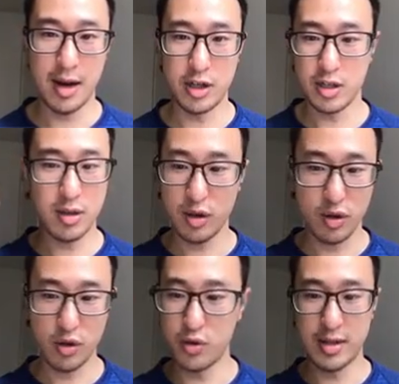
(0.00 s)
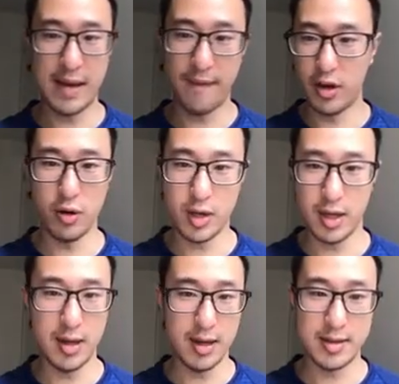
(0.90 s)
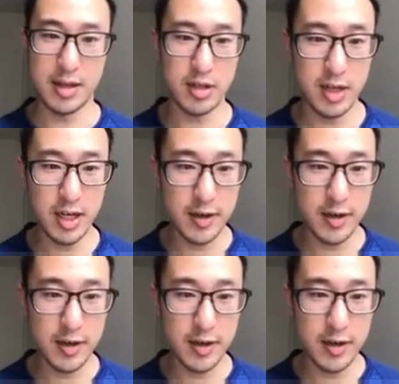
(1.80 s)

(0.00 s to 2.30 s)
just used the same video here essentially.